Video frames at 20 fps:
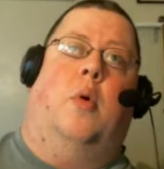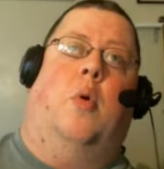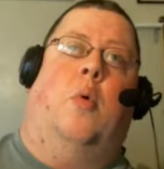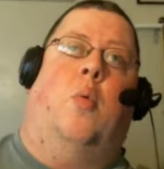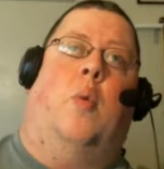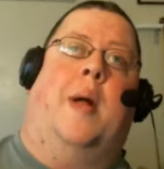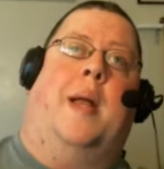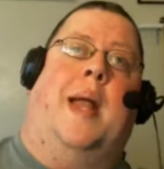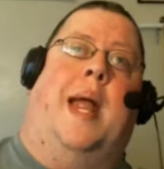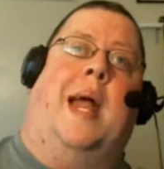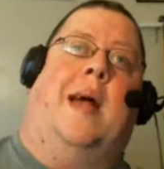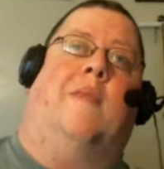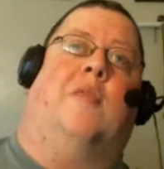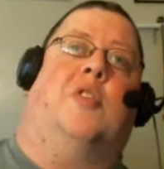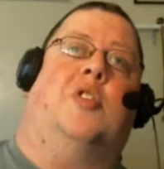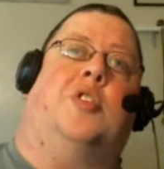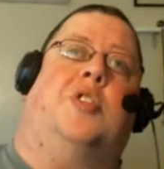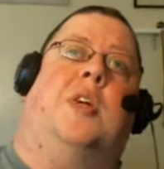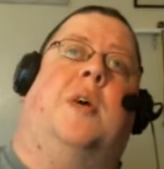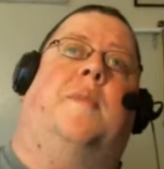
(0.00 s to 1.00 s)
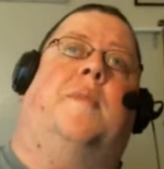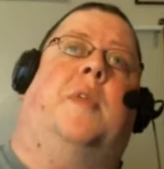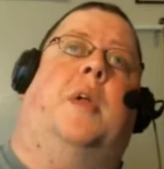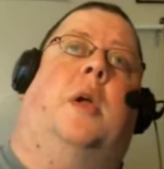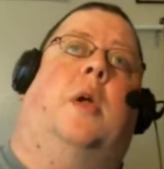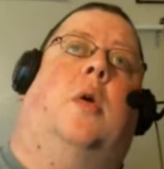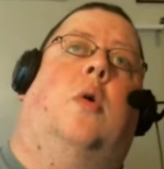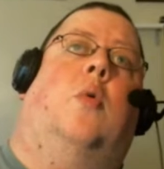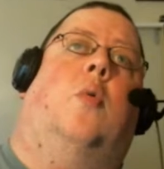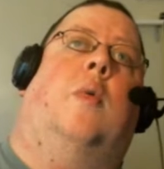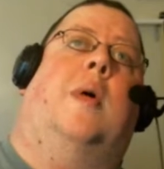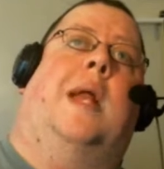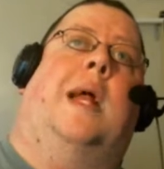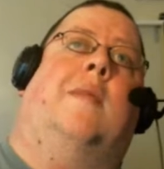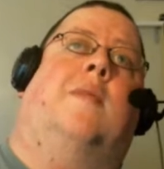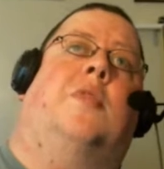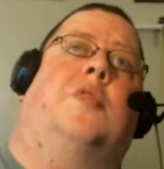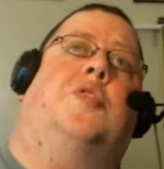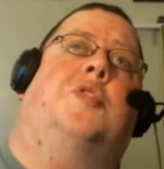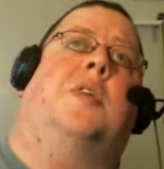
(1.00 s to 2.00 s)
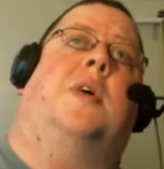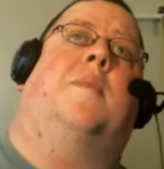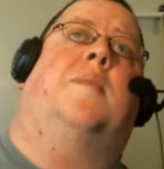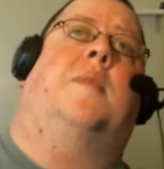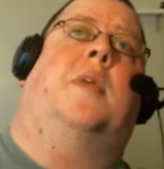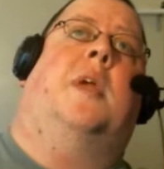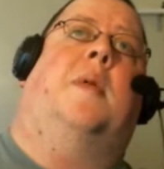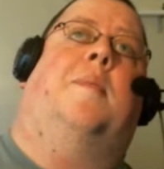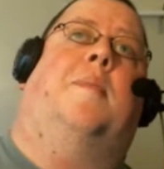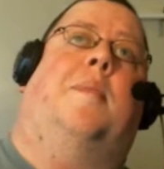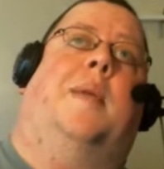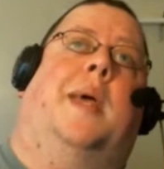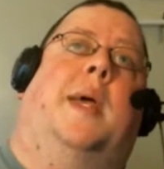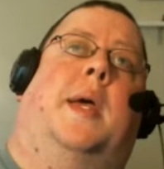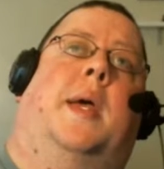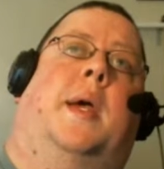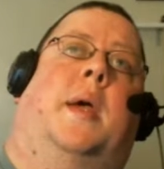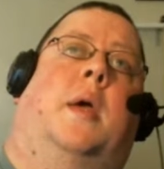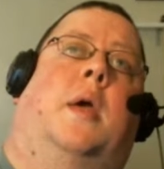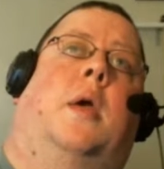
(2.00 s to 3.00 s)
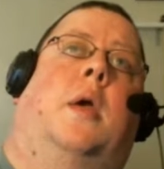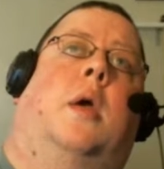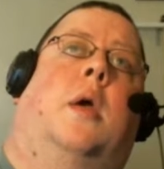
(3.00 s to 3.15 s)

Whenever something big